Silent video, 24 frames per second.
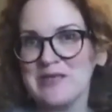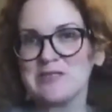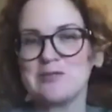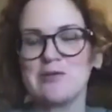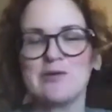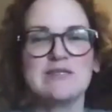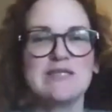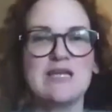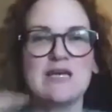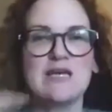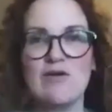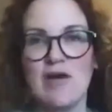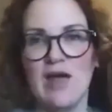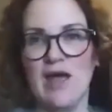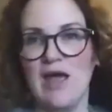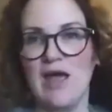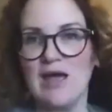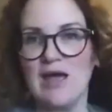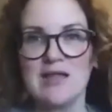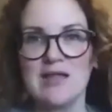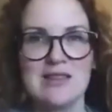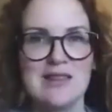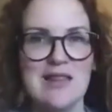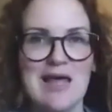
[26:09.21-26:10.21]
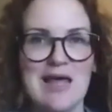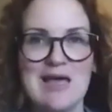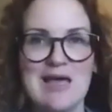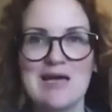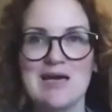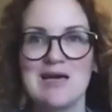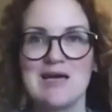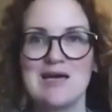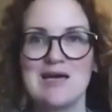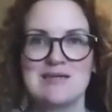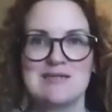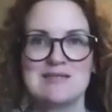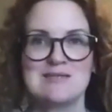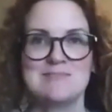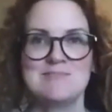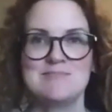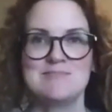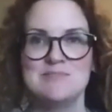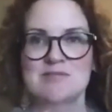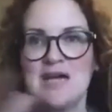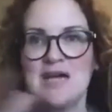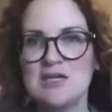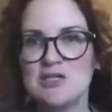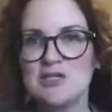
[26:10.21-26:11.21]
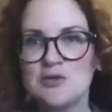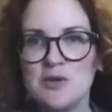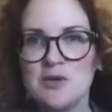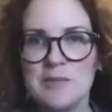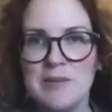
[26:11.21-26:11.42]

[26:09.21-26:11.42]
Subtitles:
So I was like, okay, like not doing